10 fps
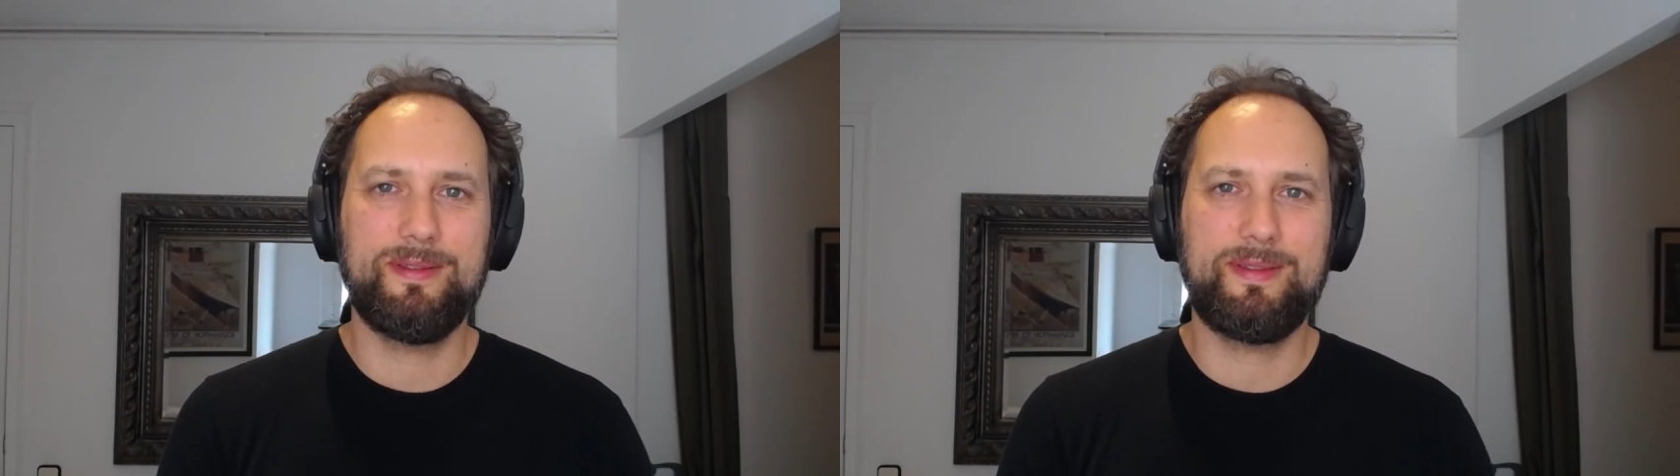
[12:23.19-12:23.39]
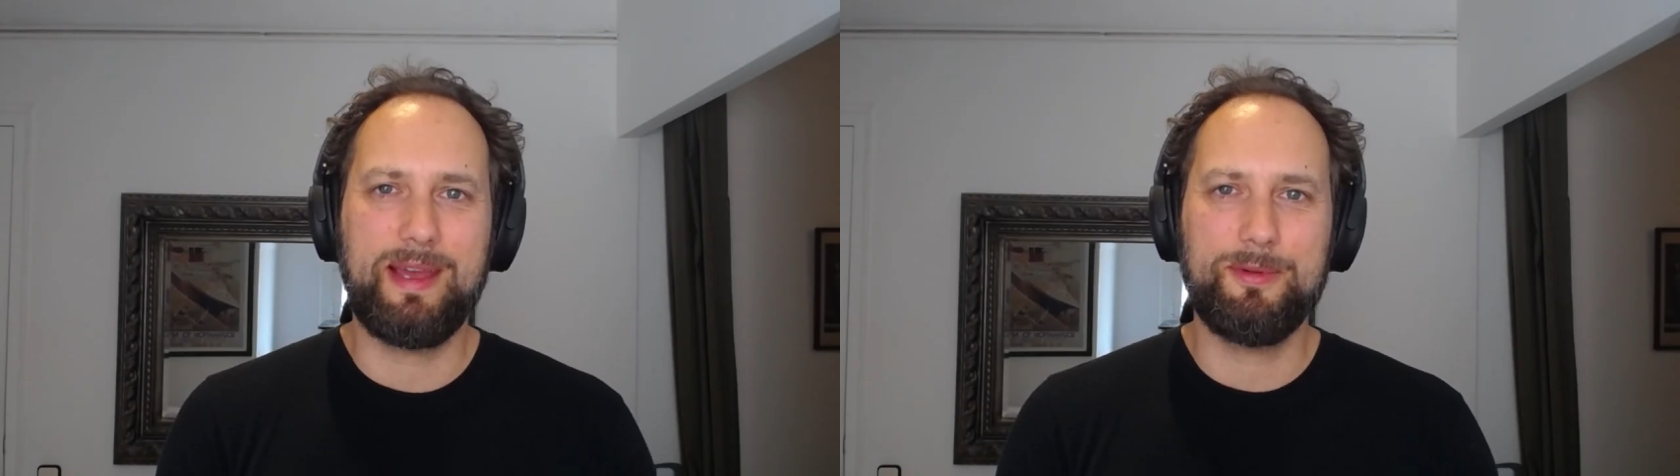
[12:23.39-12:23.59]

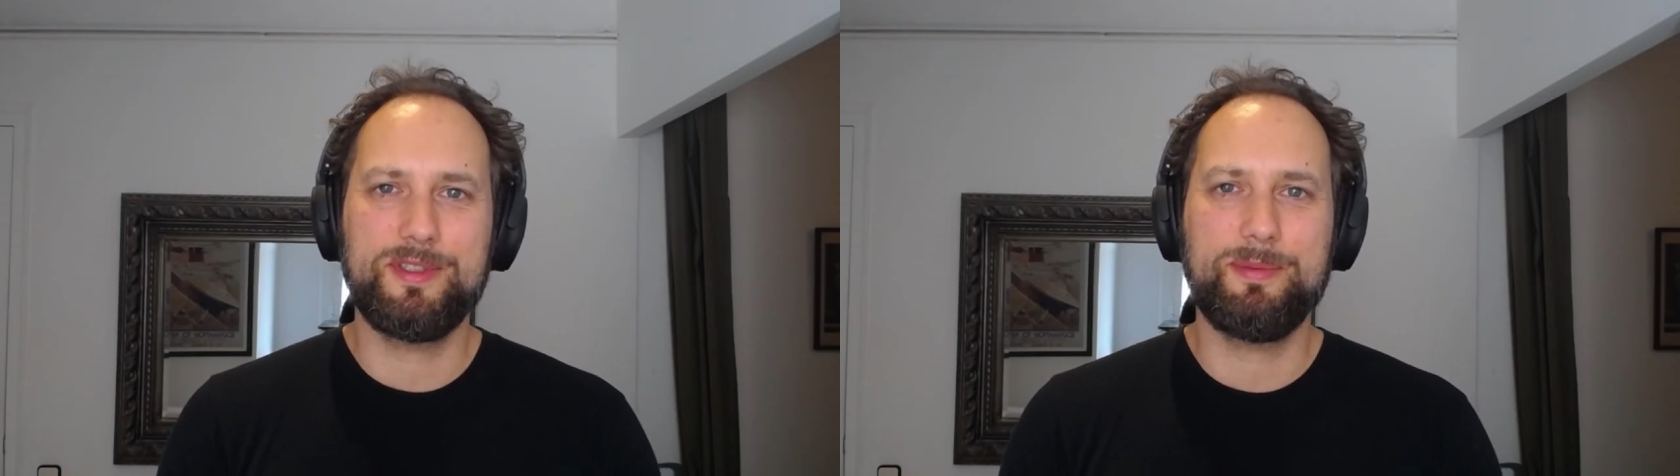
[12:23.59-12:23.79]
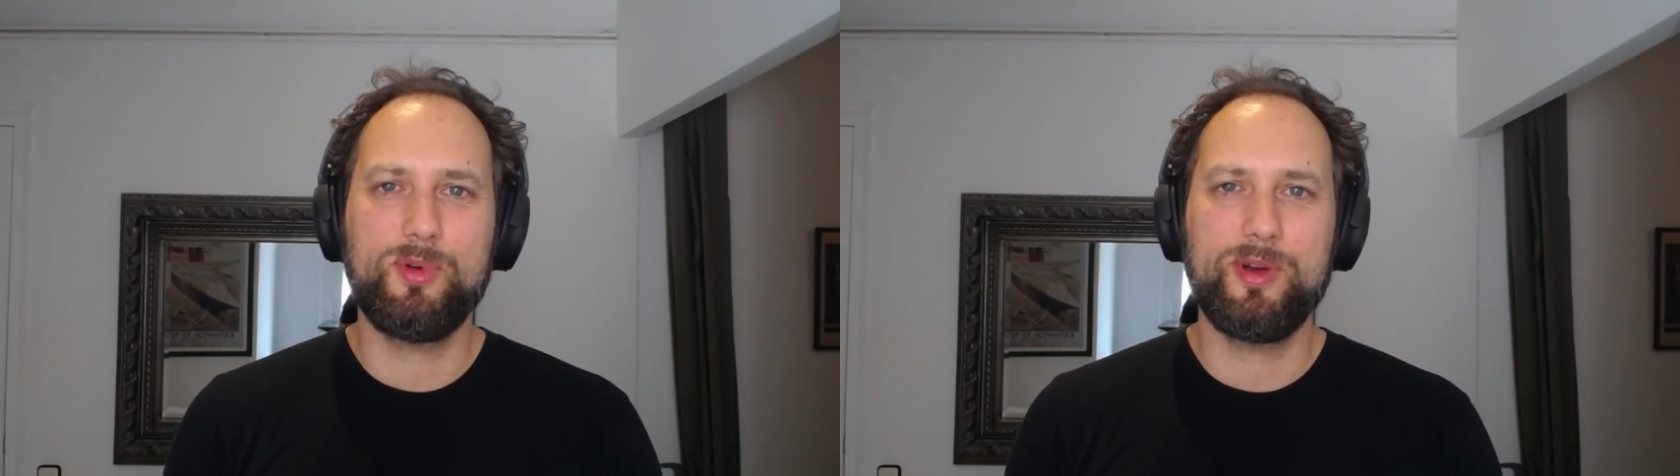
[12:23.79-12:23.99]
that was
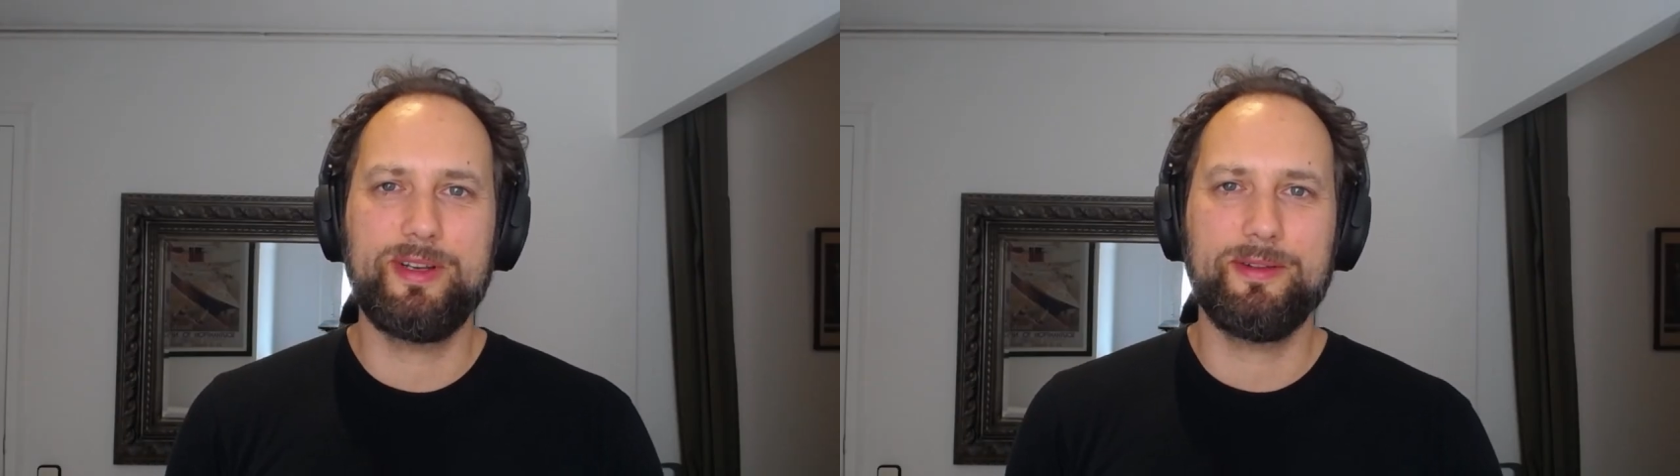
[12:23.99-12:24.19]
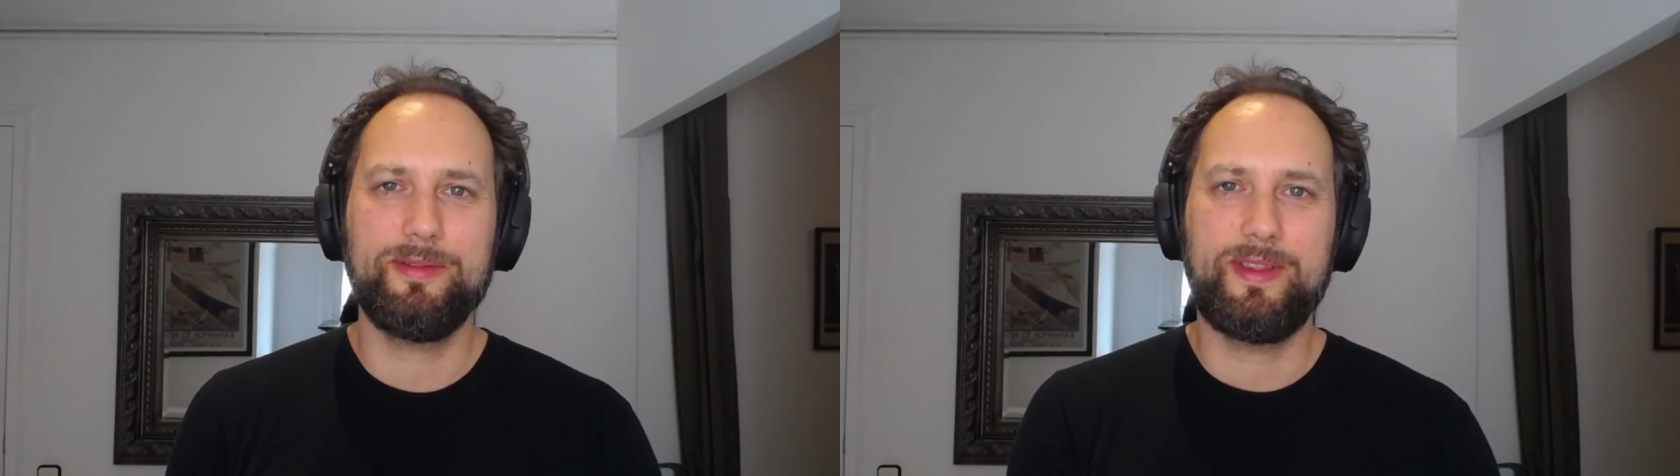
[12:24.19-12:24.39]
the
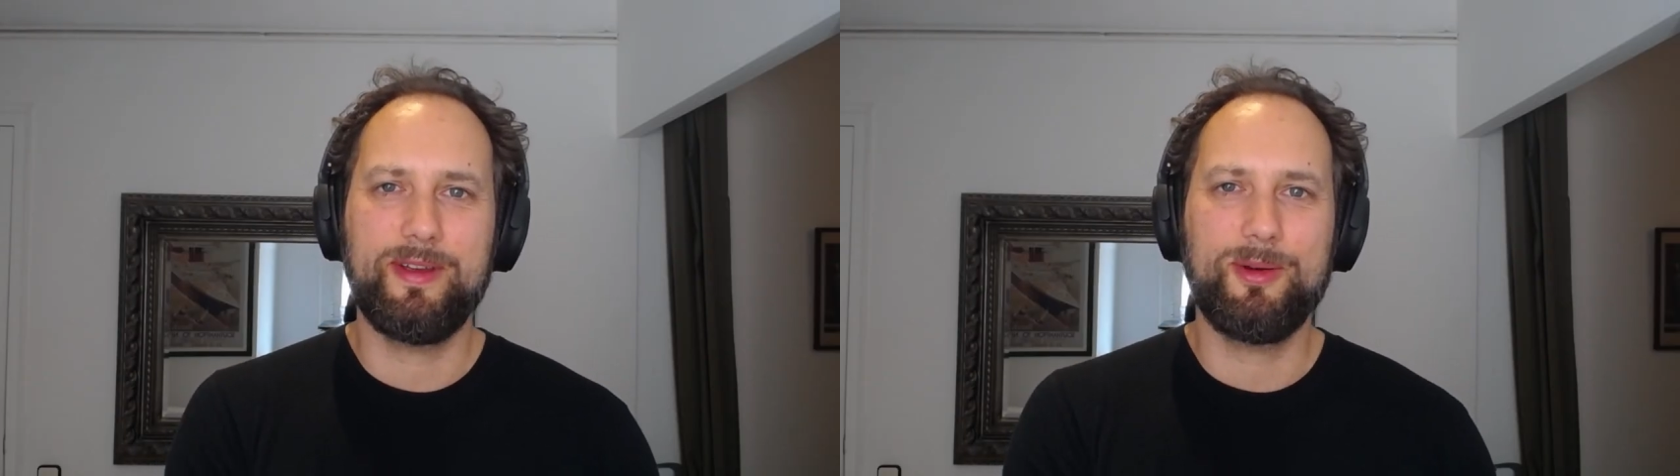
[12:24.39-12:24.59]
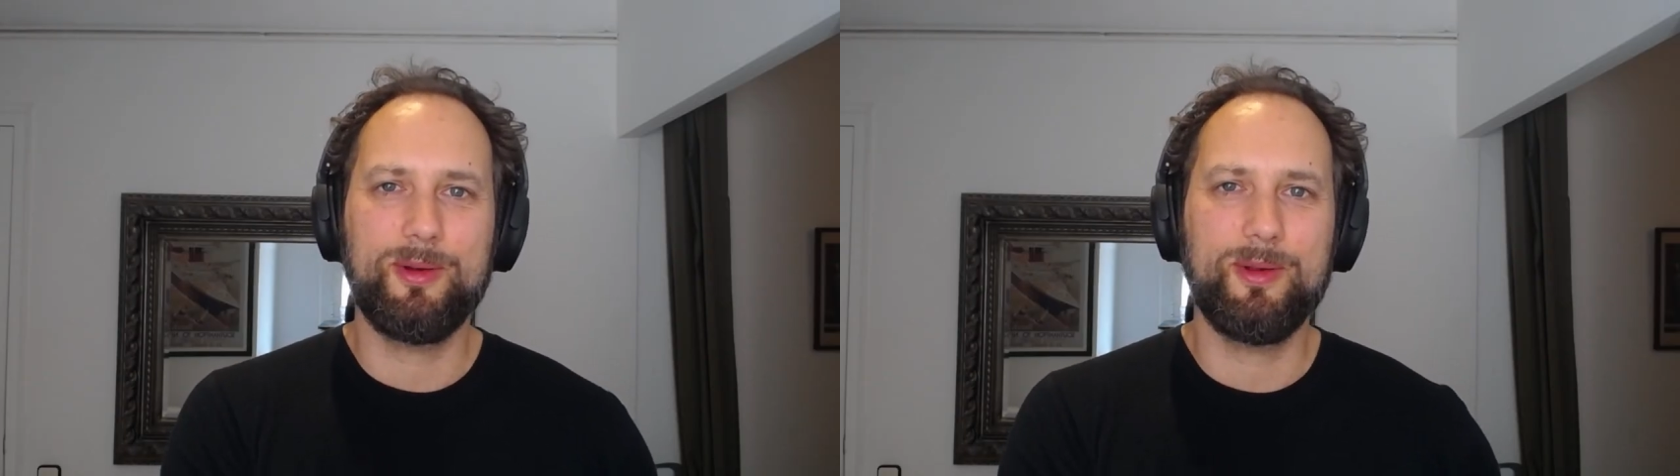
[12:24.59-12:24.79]
point of
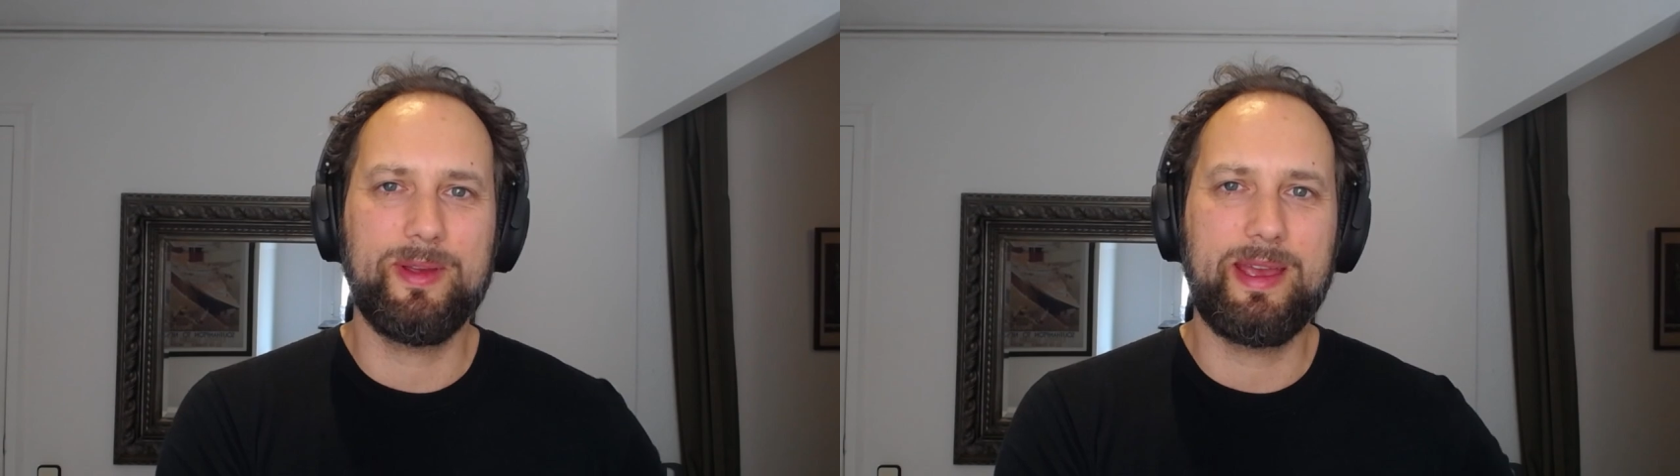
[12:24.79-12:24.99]
the whole